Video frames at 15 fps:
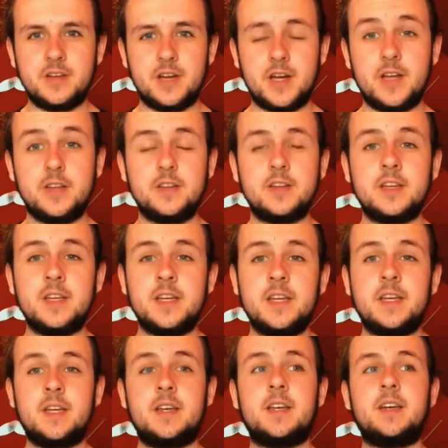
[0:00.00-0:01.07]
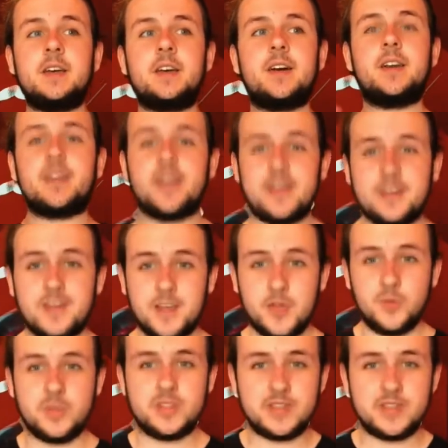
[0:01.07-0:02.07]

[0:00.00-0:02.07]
And again, I will